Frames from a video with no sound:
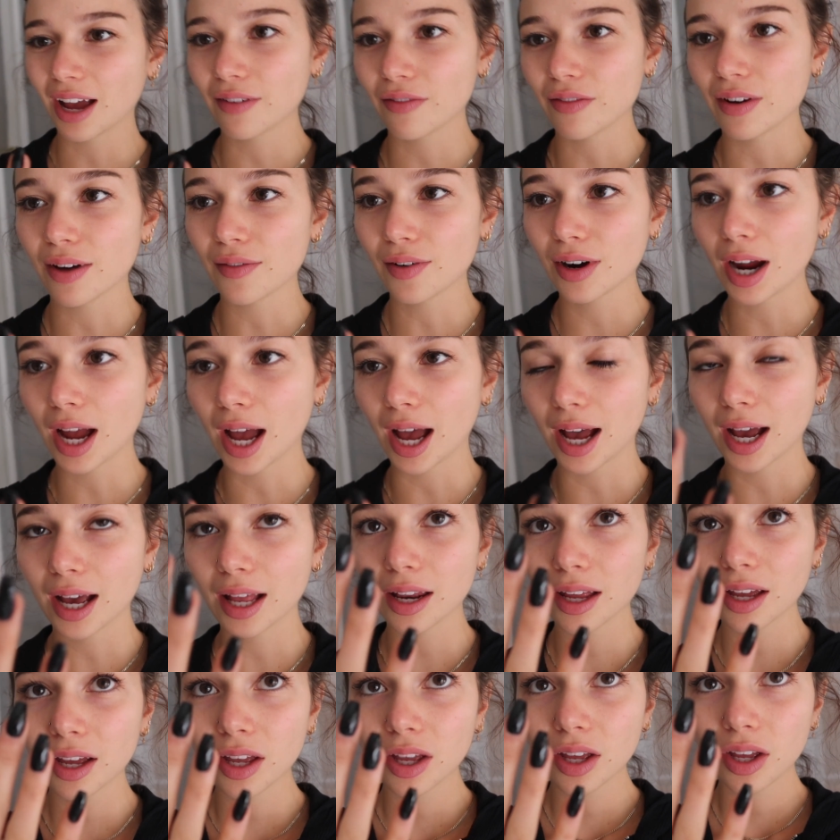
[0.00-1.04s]
I've never
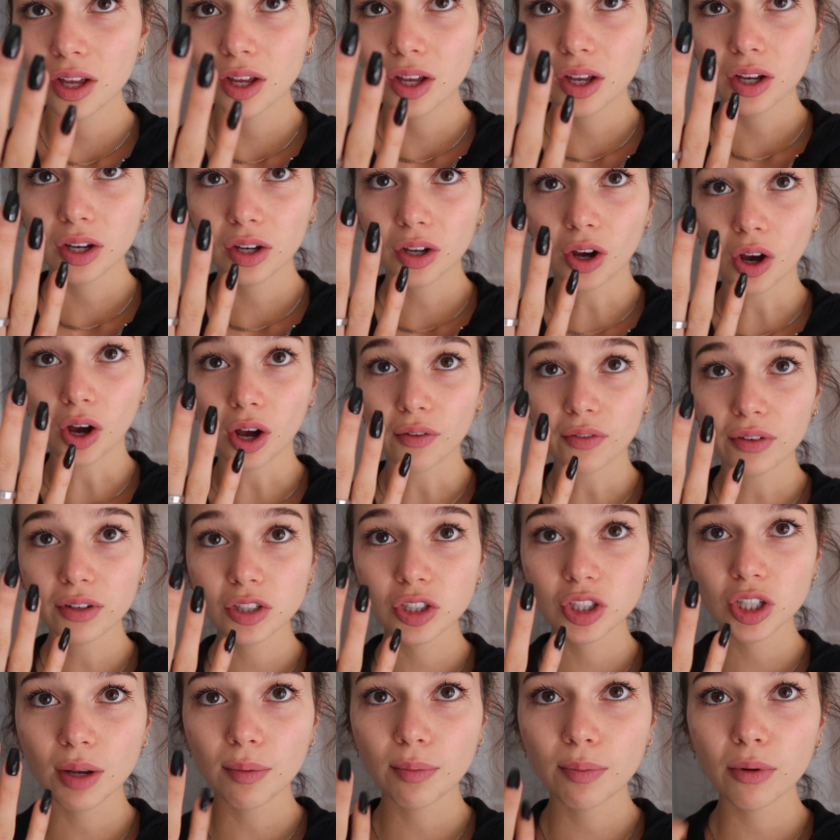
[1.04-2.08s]
had coffin
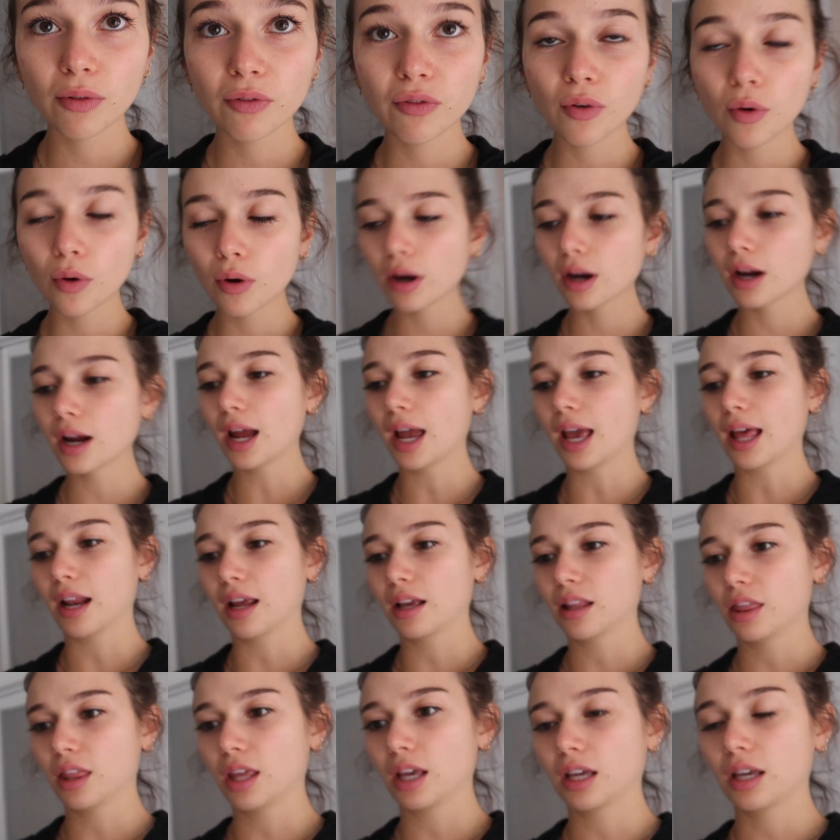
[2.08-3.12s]
shape before and
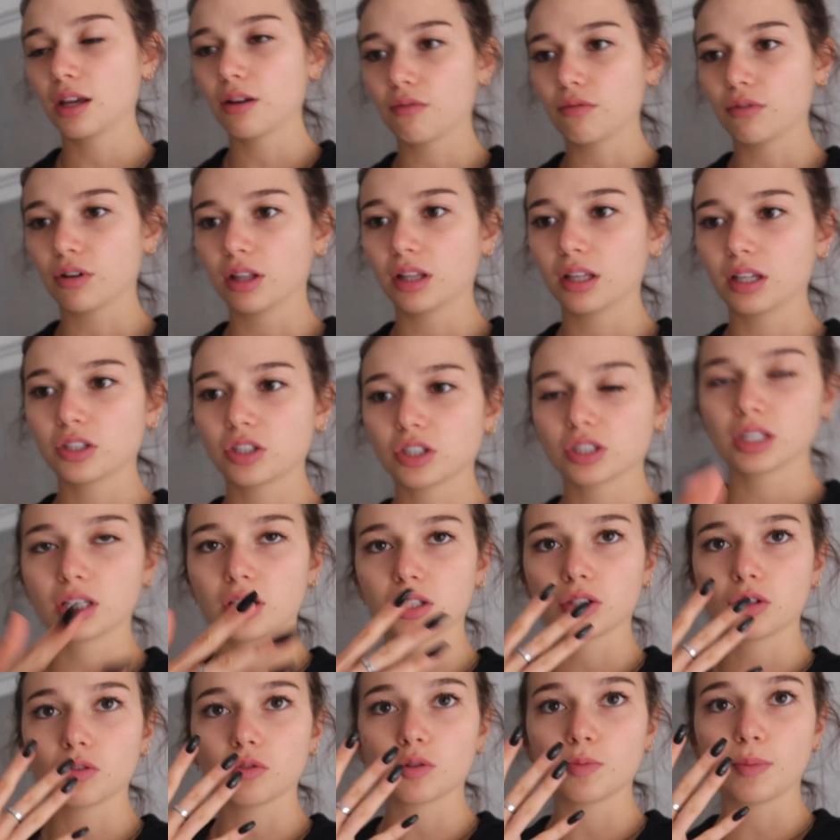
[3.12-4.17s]
I think it really just
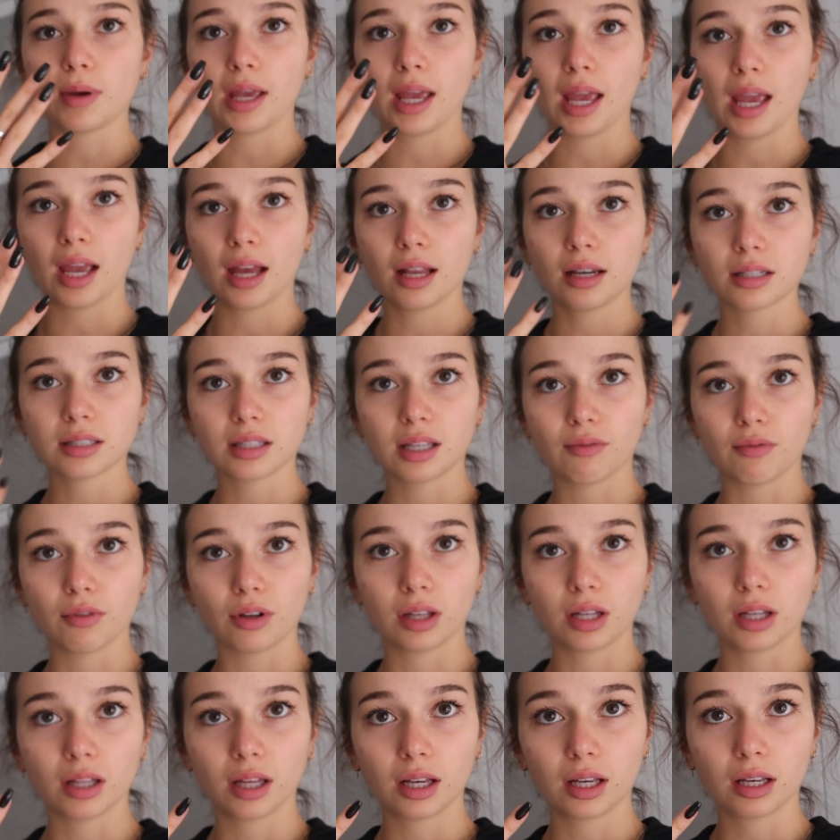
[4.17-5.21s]
like suits my hand because I
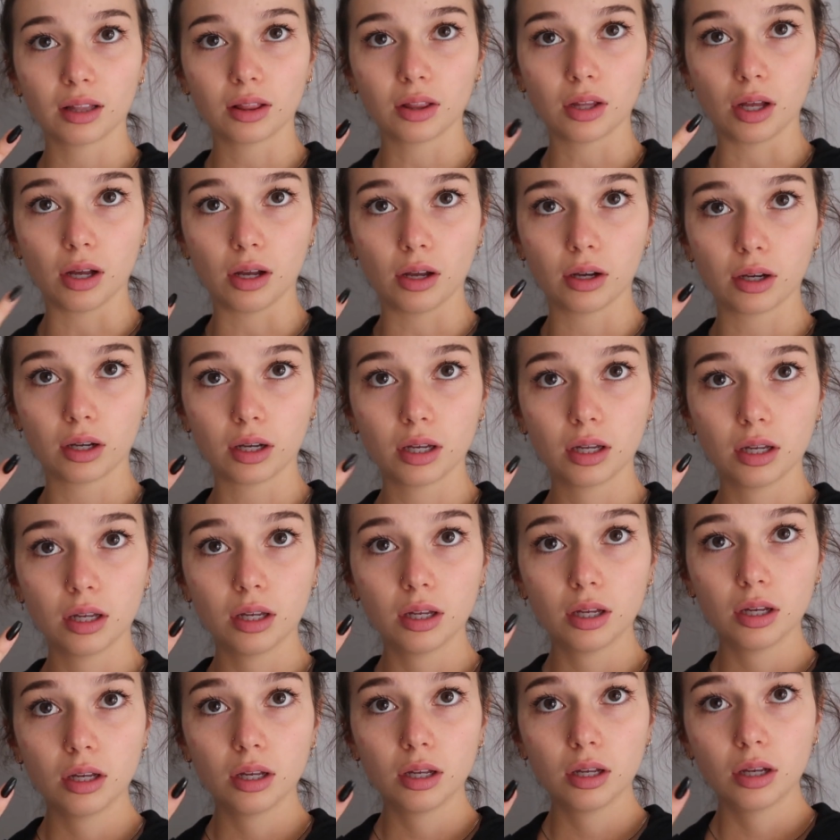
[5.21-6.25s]
really like long,
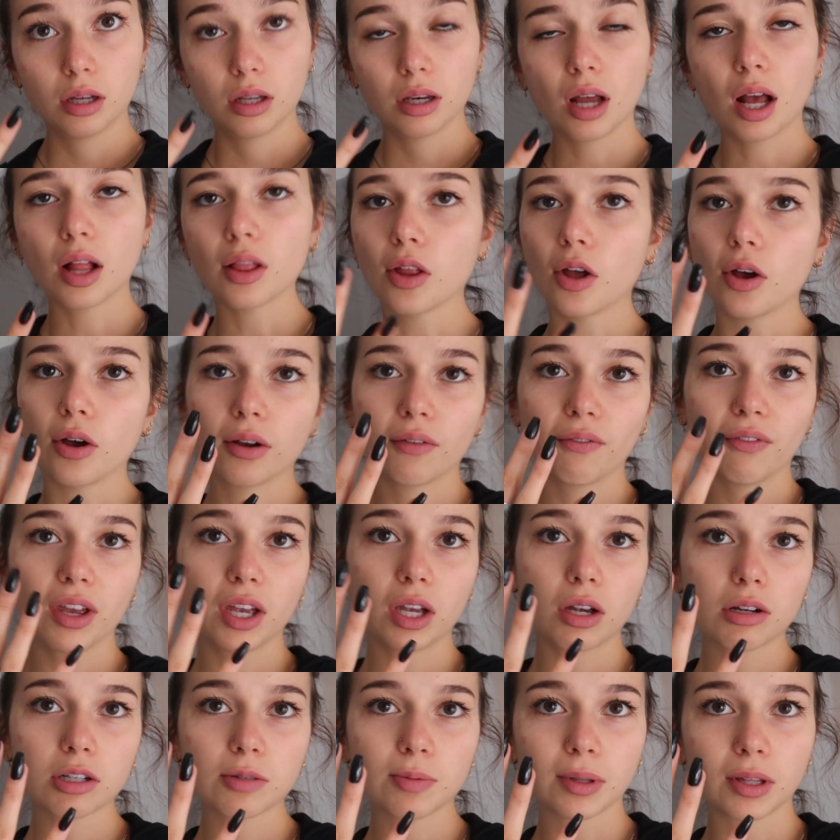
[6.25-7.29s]
not long
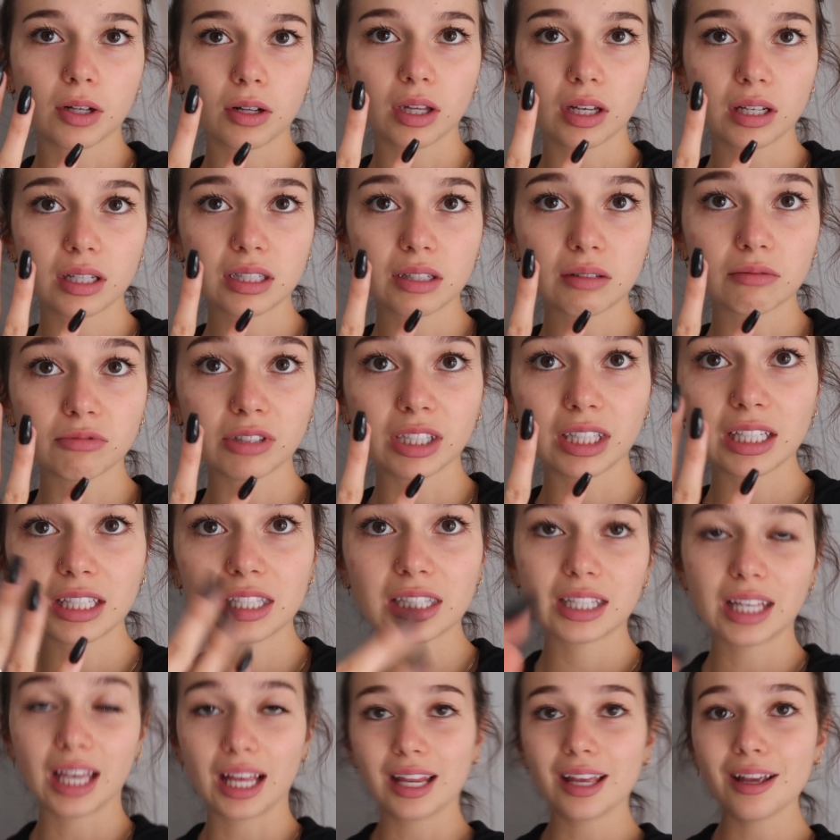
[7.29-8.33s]
fingers, but they're like really
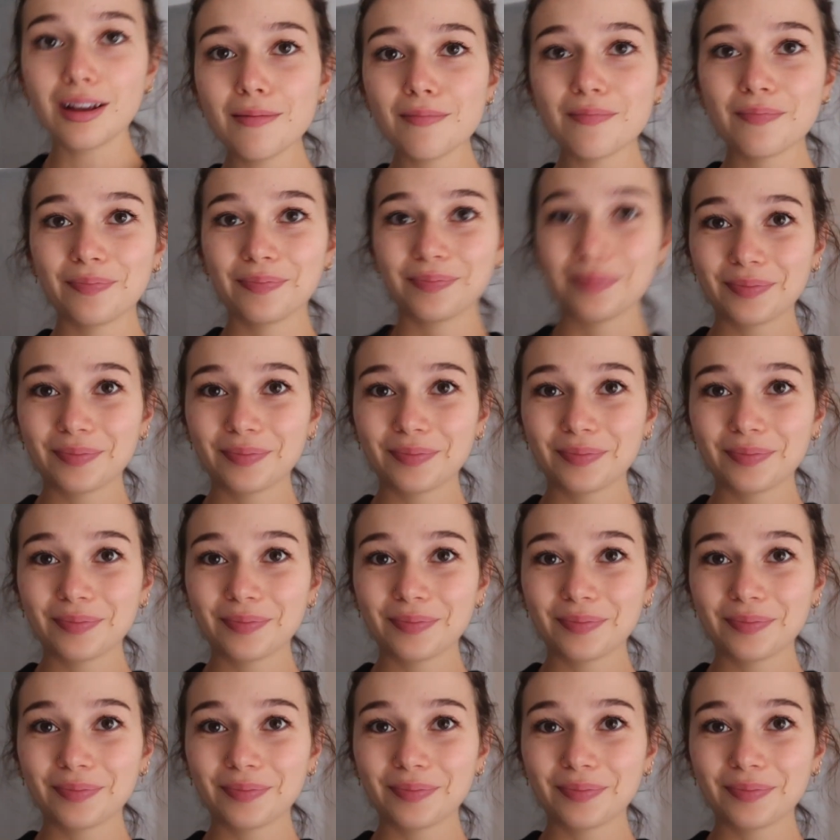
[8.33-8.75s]
skinny.